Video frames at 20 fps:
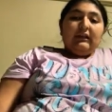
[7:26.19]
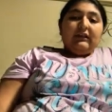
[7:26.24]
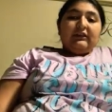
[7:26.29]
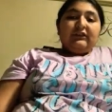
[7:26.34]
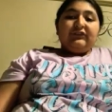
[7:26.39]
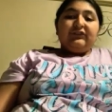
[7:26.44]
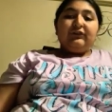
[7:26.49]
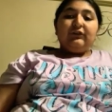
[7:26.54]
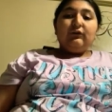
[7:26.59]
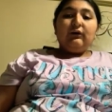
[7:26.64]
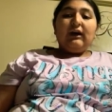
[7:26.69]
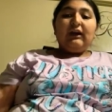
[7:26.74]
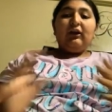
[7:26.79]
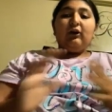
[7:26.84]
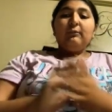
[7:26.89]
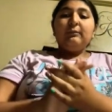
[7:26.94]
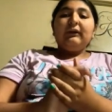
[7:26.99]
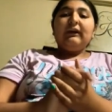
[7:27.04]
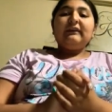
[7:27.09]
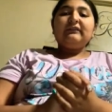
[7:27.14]
So I
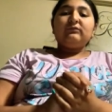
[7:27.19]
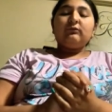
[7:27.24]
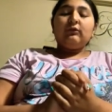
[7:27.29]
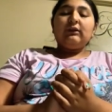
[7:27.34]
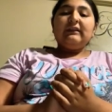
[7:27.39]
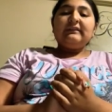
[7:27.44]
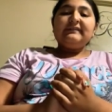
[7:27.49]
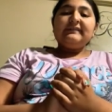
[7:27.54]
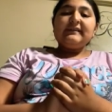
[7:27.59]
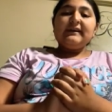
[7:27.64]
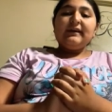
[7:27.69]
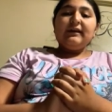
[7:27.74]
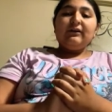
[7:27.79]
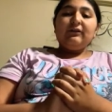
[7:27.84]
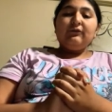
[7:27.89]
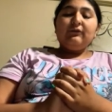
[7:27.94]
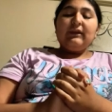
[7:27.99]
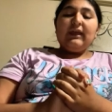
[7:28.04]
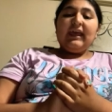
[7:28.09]
hope you guys wrote it down